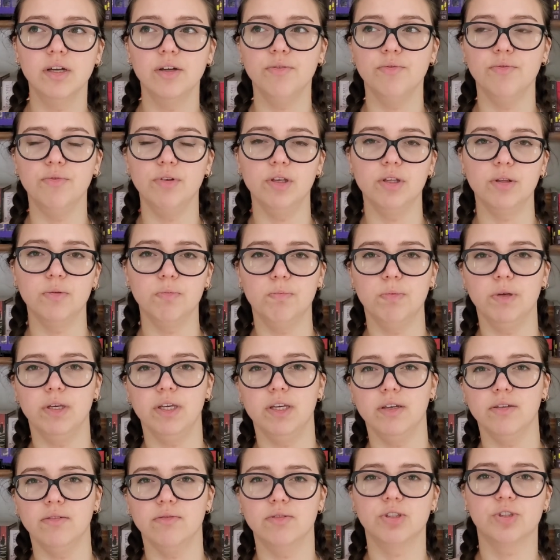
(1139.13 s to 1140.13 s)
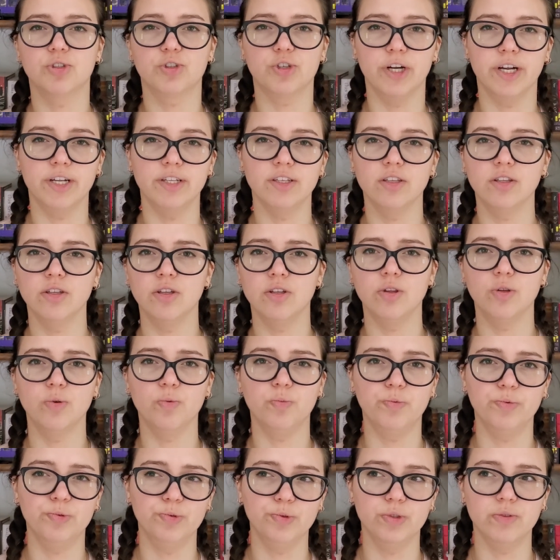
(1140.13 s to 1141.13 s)
with being stranded in the
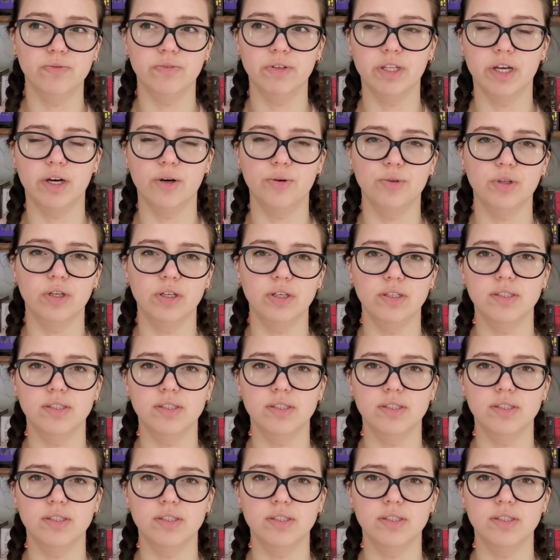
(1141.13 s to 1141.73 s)
woods without any